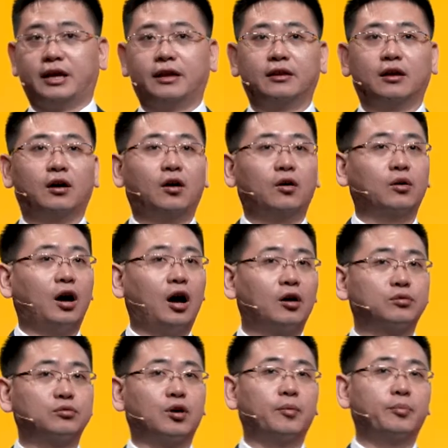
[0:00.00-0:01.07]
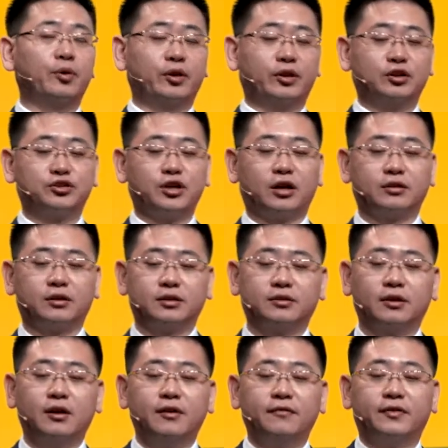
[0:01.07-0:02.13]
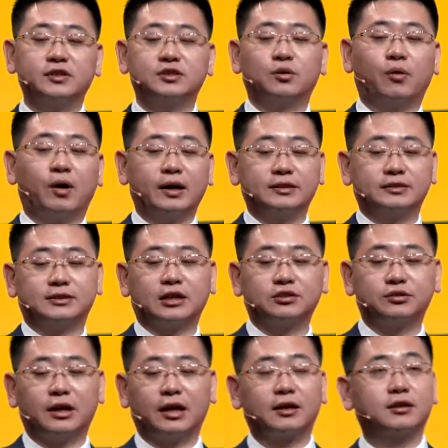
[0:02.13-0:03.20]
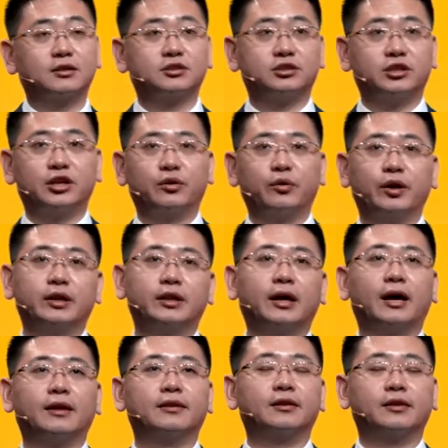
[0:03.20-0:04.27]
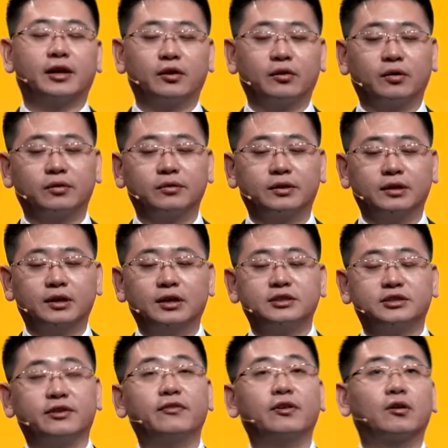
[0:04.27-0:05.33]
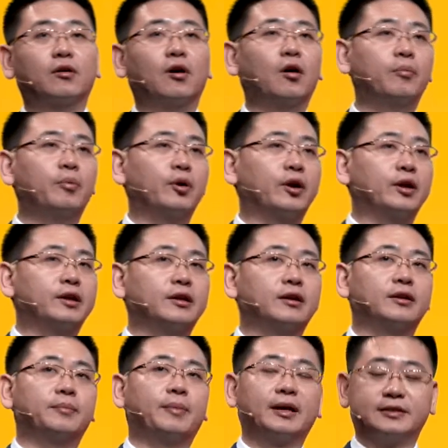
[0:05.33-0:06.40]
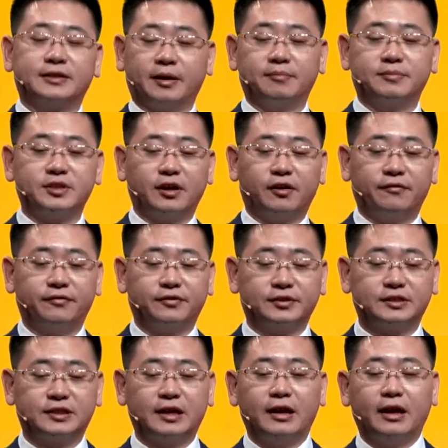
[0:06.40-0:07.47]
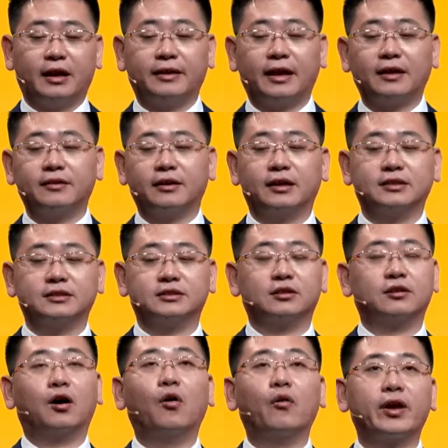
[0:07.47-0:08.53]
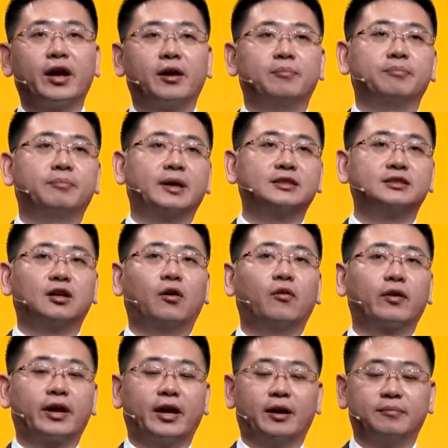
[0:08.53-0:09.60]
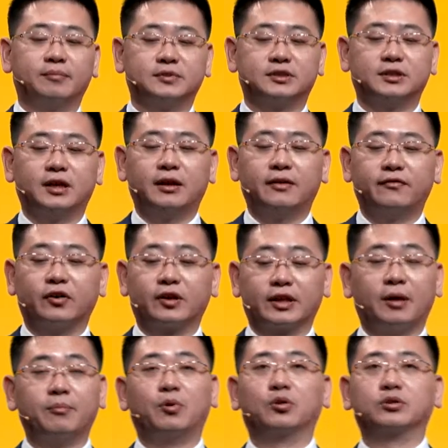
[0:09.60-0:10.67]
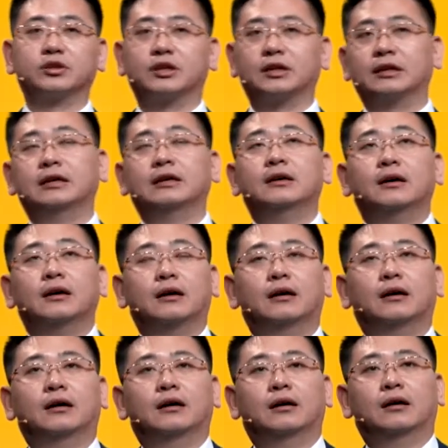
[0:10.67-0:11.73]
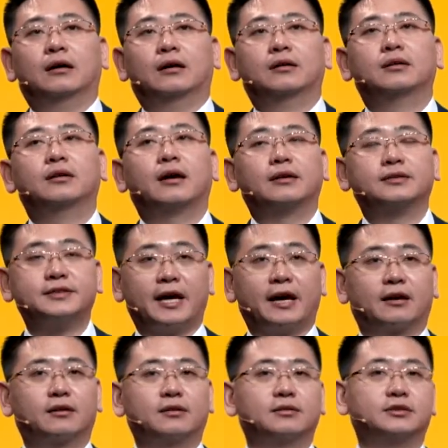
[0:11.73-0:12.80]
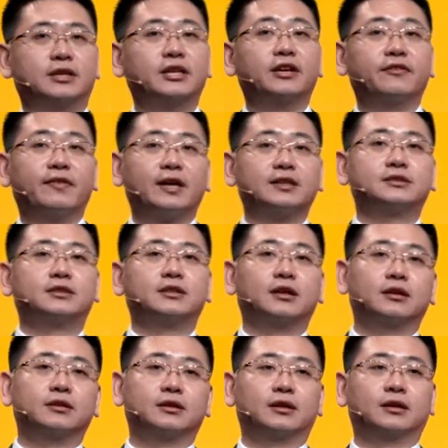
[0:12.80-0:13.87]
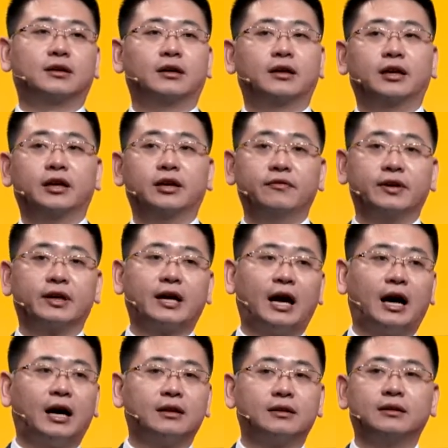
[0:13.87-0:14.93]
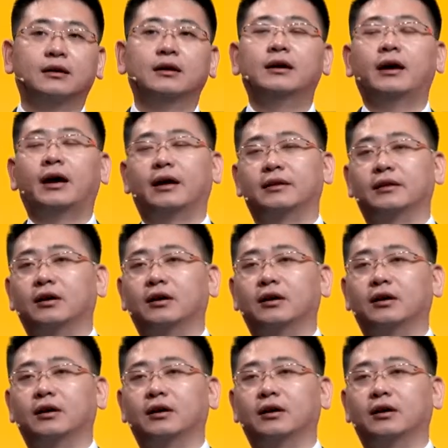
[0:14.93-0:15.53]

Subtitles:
and how to operate the chargers. First one is such like a State Grid and the Telgrid. They will operate by themselves. Another is OEM based on OEMs. For example, the SEC, they invest the EV card and